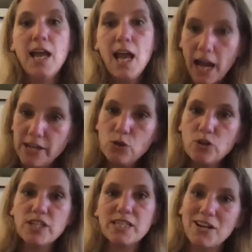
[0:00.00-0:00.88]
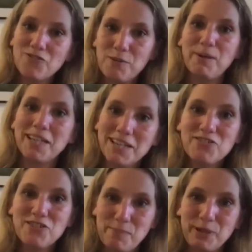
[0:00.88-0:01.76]
and not just country by
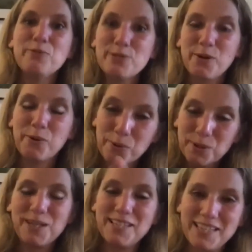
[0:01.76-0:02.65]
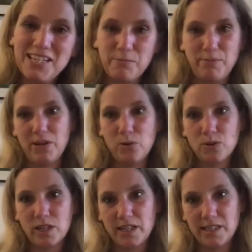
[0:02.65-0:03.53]
country, but also organisation by
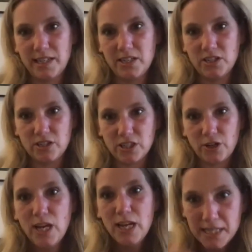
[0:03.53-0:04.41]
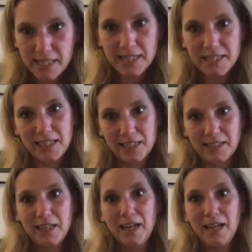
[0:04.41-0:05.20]
organisation, so setting